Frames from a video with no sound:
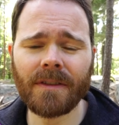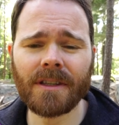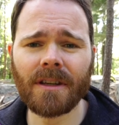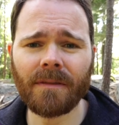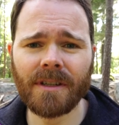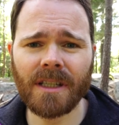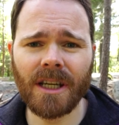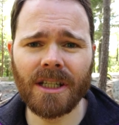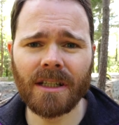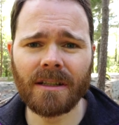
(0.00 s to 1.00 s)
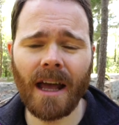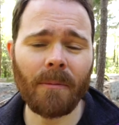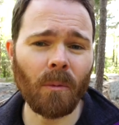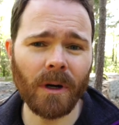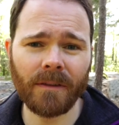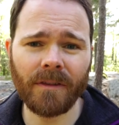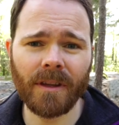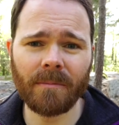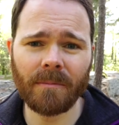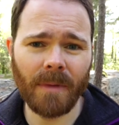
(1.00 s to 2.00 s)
this conversation I'm one of them,